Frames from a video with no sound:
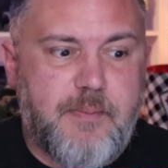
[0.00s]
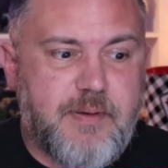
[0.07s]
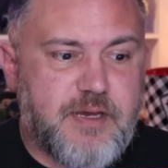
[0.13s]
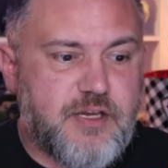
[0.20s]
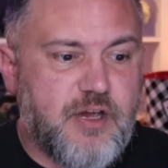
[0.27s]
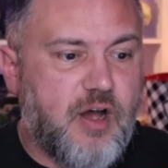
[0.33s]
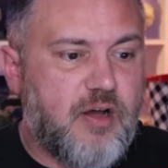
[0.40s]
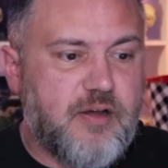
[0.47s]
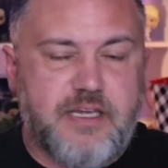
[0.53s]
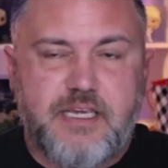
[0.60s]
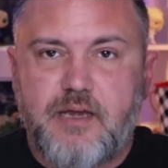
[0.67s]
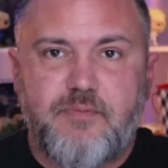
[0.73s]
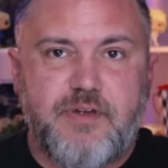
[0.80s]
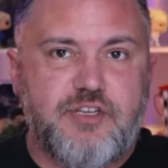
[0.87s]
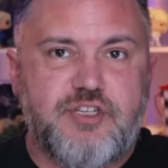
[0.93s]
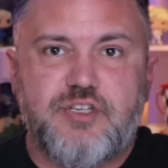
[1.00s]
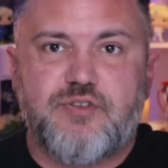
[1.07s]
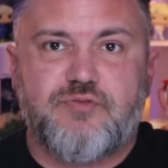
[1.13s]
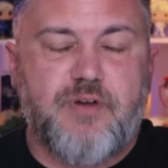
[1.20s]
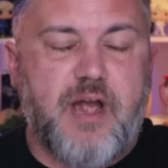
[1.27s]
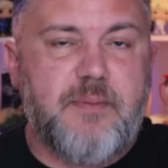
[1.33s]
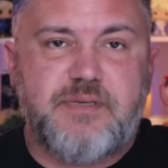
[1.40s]
I mean, y'all, again, we
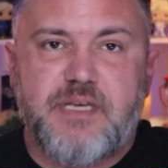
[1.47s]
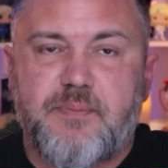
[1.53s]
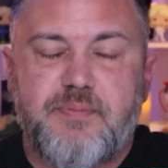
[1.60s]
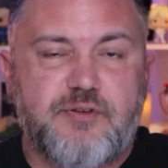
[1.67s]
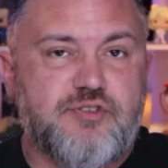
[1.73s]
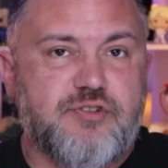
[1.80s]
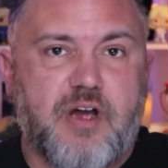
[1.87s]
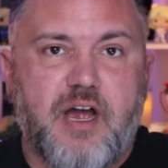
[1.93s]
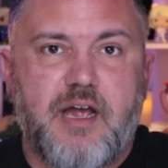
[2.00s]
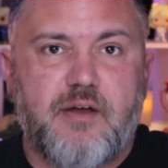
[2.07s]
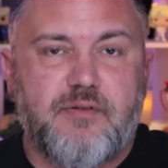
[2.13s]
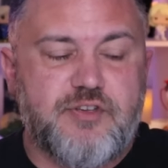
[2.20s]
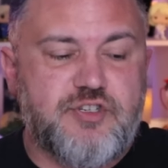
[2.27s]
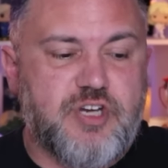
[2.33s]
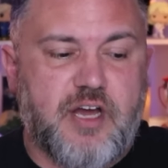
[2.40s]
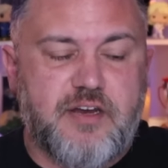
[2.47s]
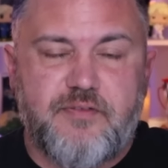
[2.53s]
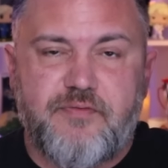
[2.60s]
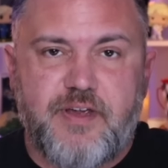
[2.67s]
just wrapped up a trial with Shanda